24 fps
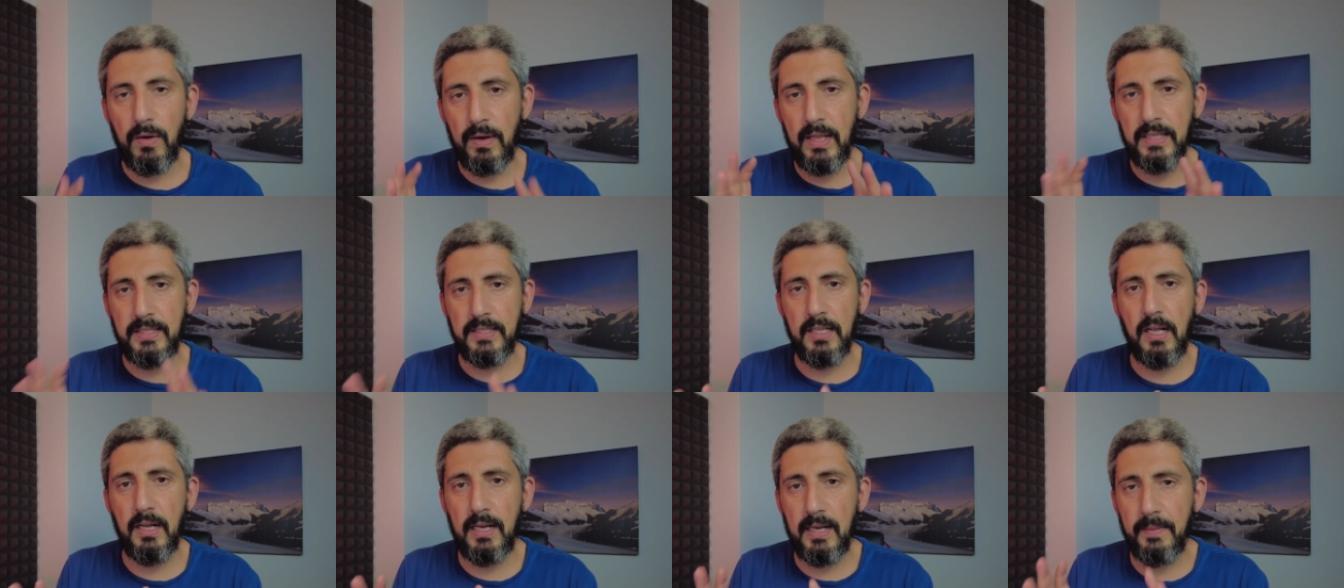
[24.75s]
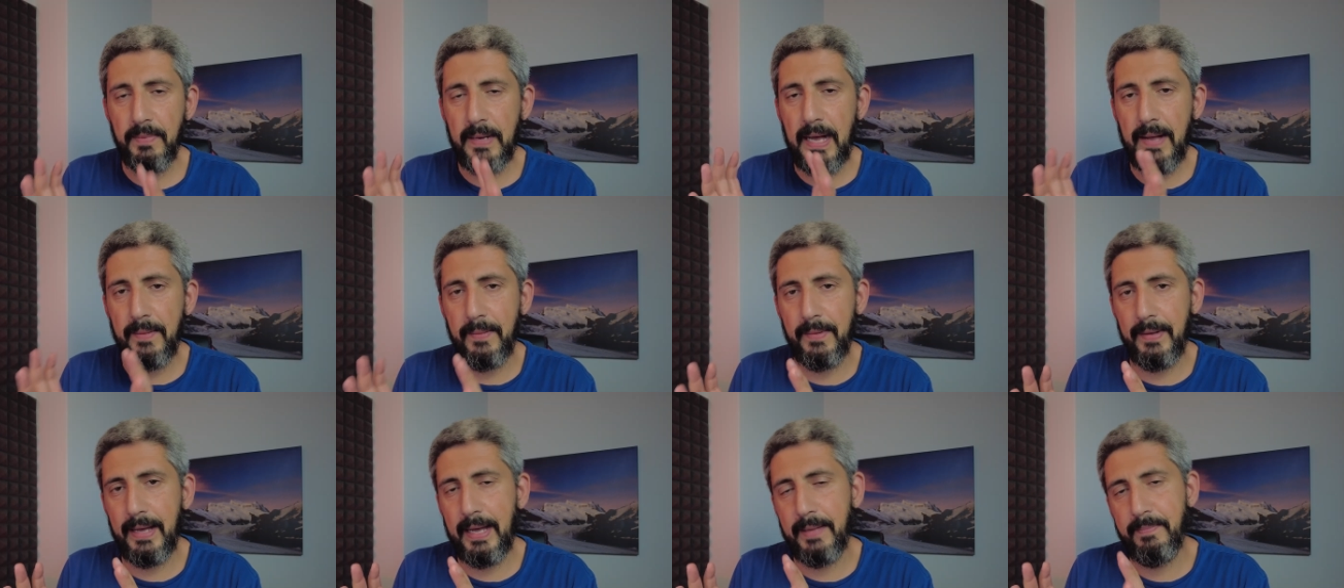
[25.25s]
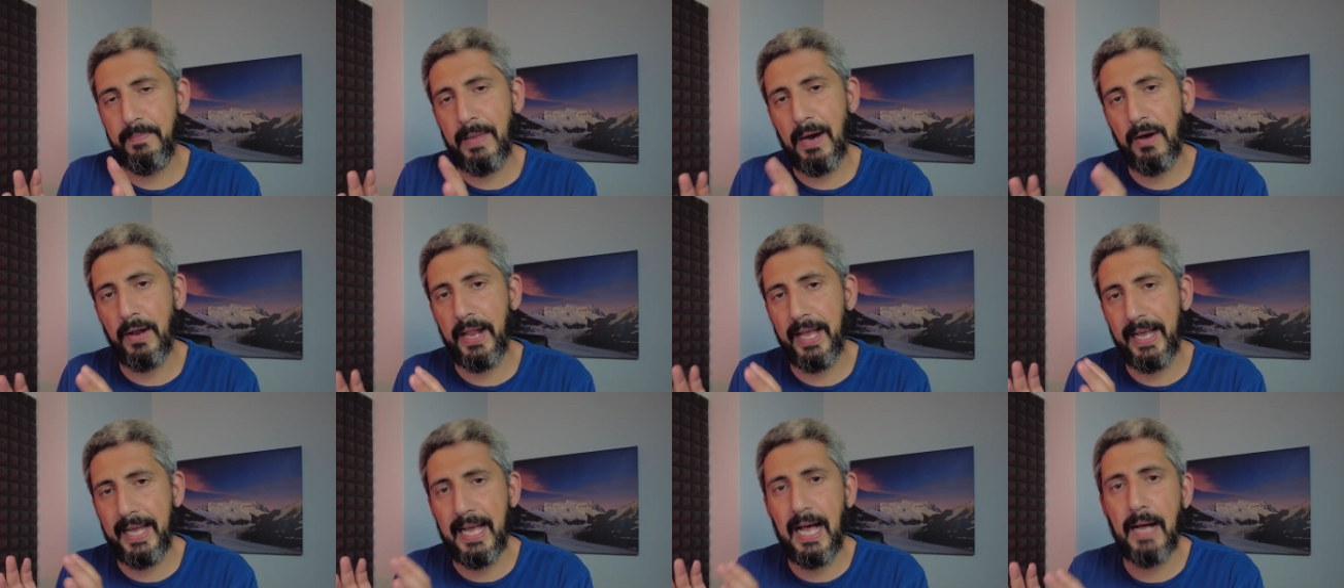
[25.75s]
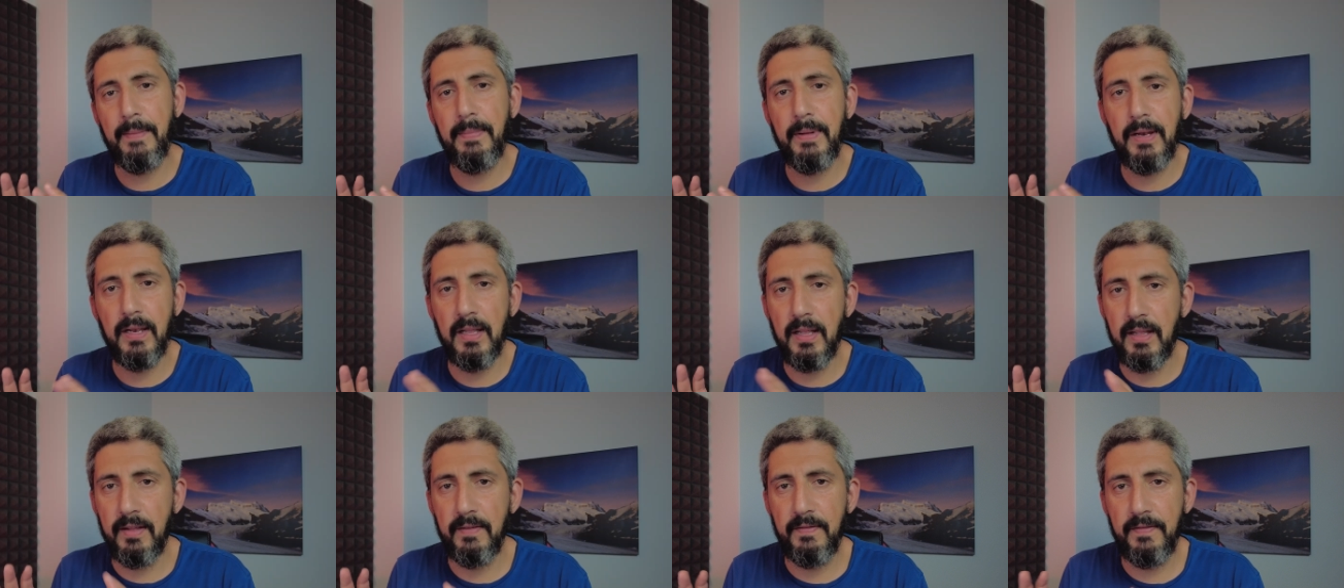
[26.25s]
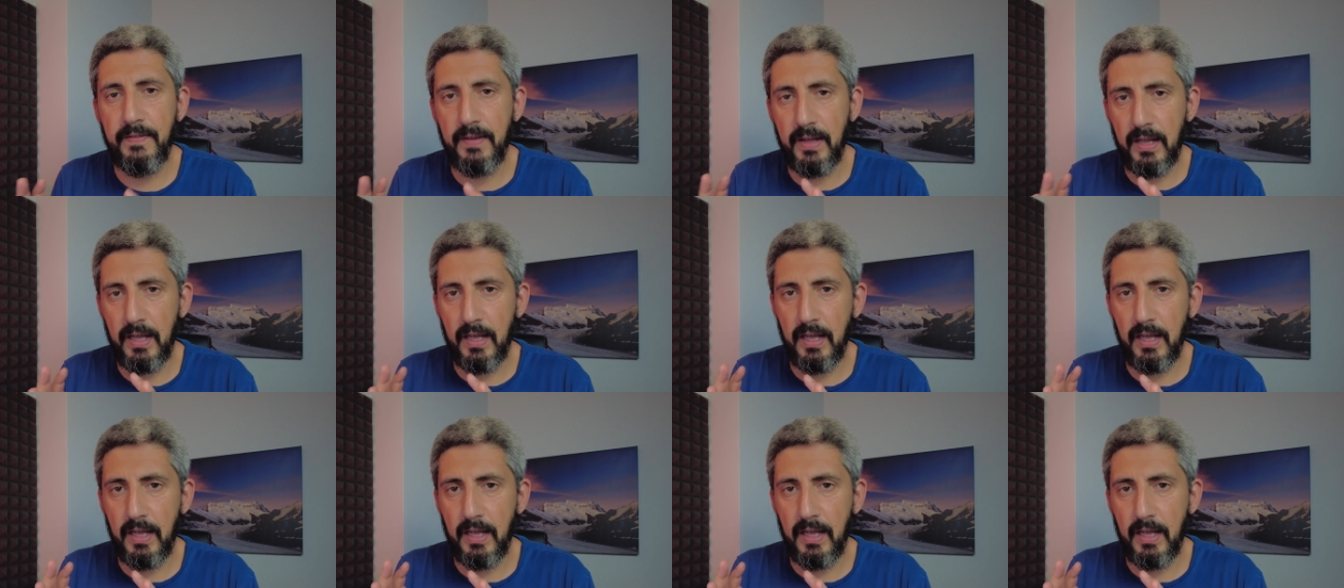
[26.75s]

let's talk about a couple of